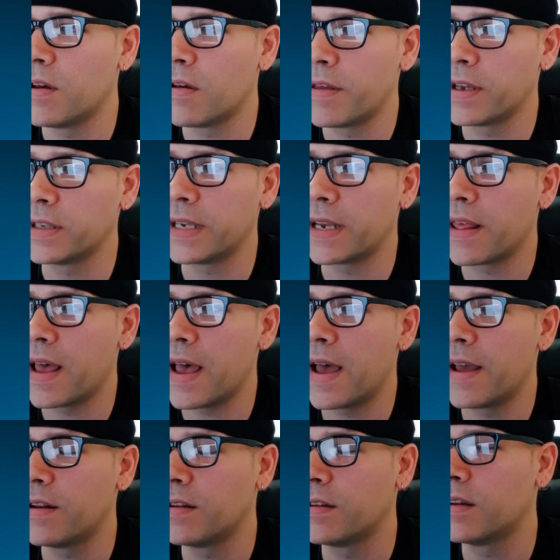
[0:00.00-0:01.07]
things like
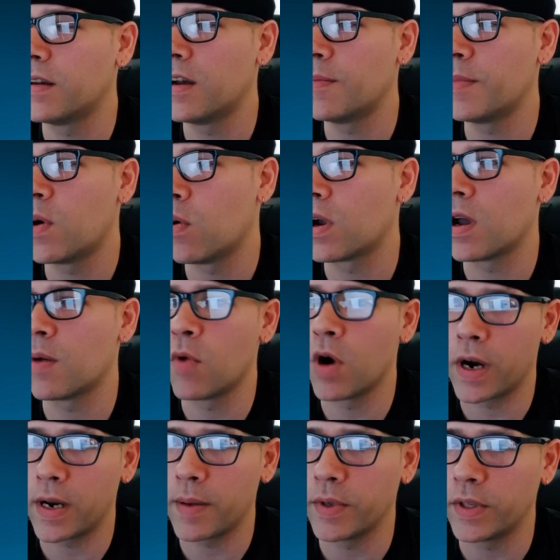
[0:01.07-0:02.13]
that. They work on
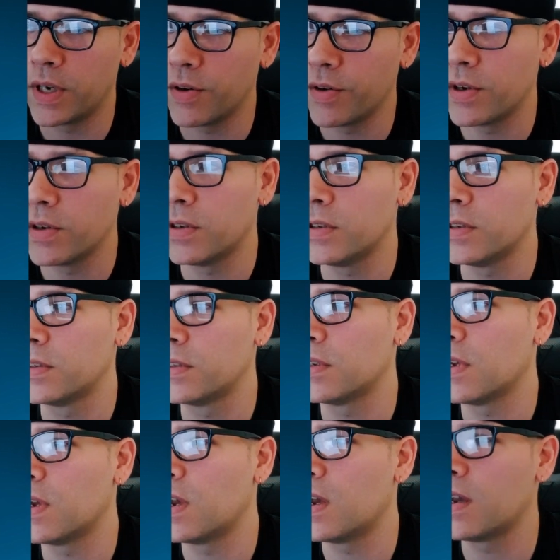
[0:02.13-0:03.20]
marketing materials,
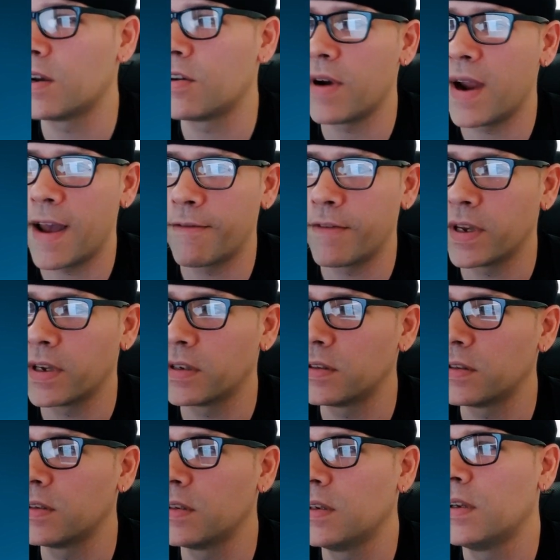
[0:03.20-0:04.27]

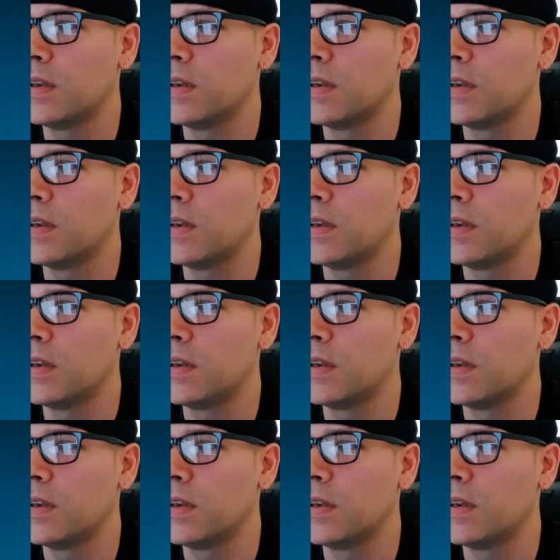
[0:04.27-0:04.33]
graphics.